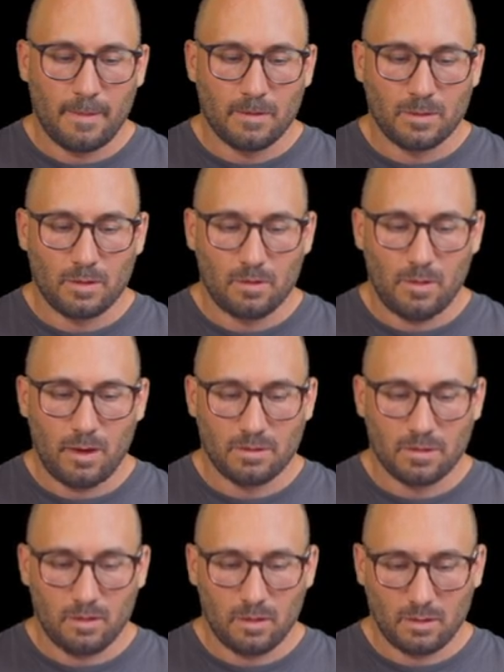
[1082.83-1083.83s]
So there's
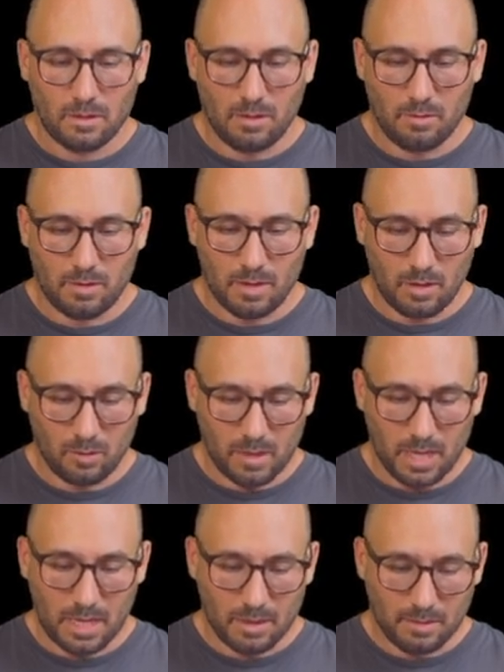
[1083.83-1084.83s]
a lot you can look
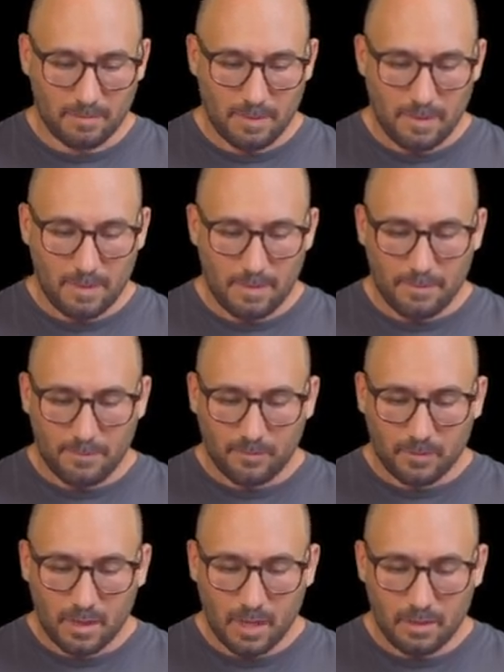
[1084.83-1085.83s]
at.
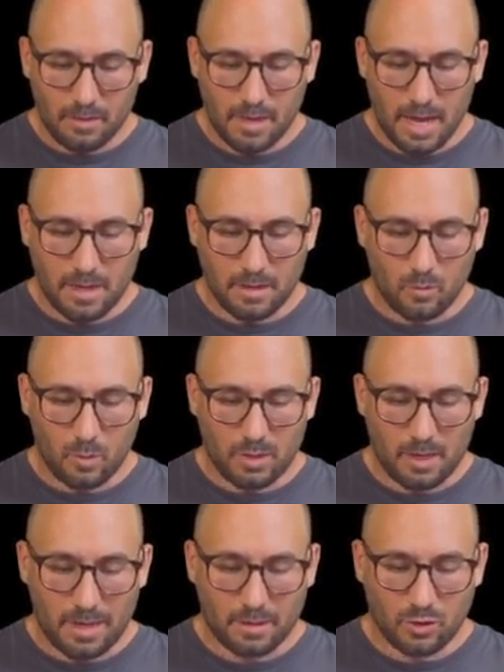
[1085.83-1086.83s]
And in the end, I would
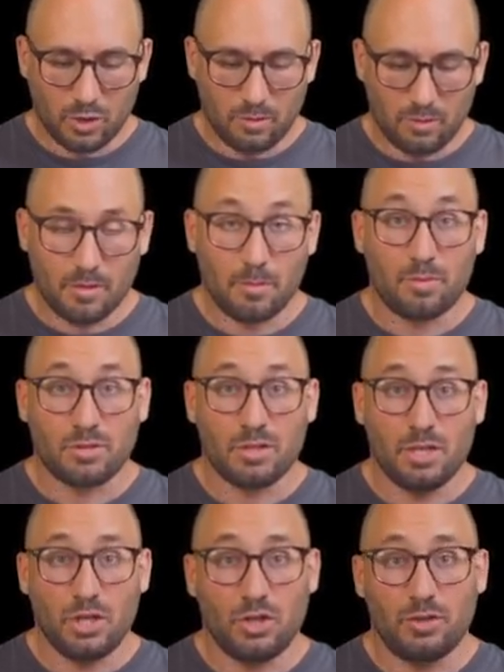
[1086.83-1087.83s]
like to show you the
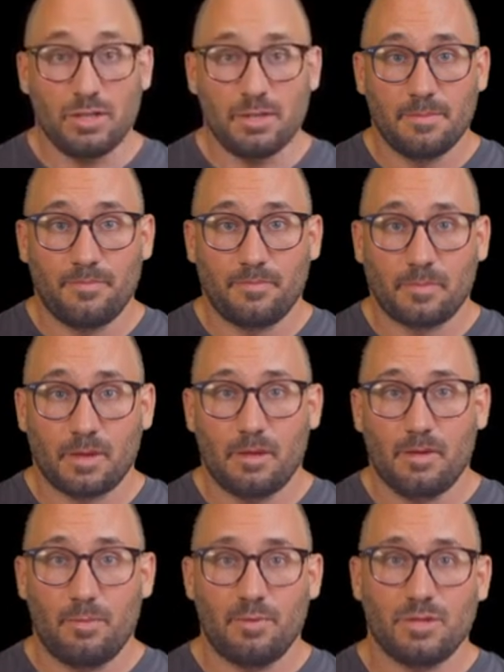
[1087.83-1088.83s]
procedures.
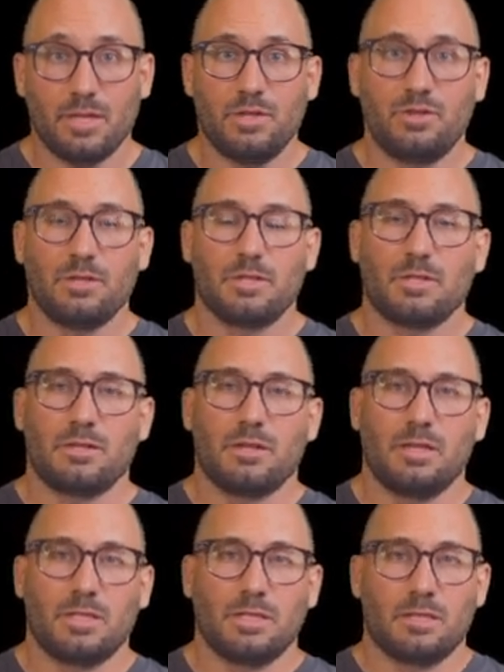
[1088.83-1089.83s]
The procedures
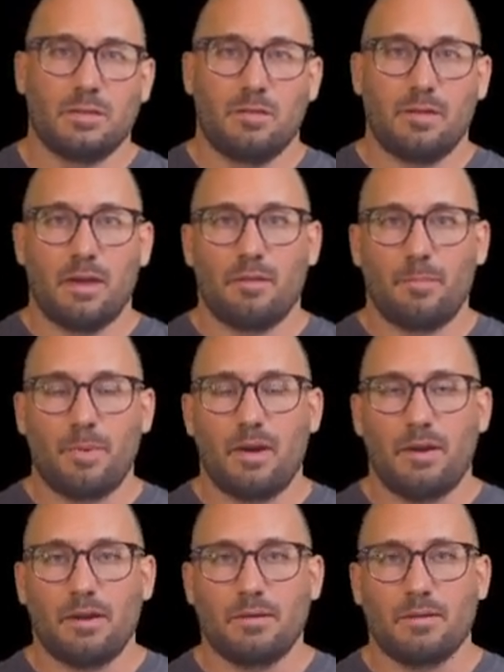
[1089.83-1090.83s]
is the other
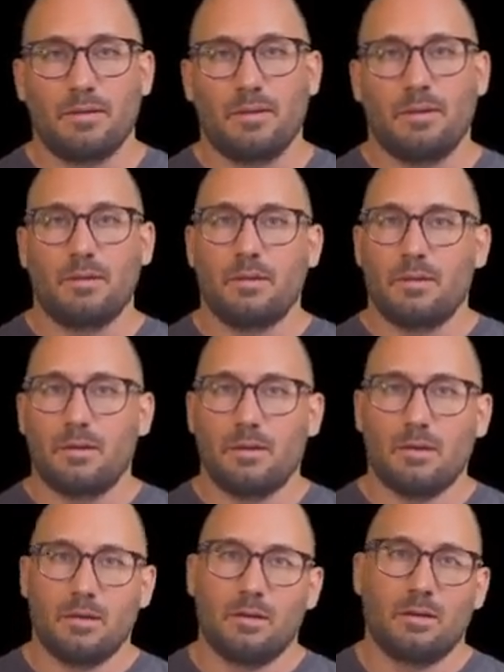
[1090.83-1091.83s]
part
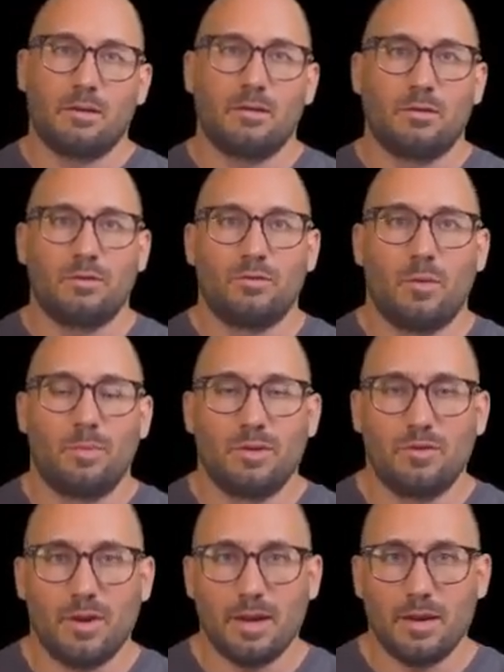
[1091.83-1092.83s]
to open
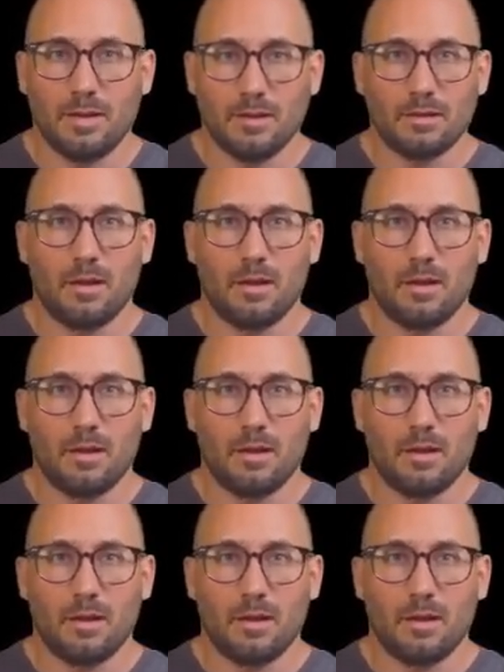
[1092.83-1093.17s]
training.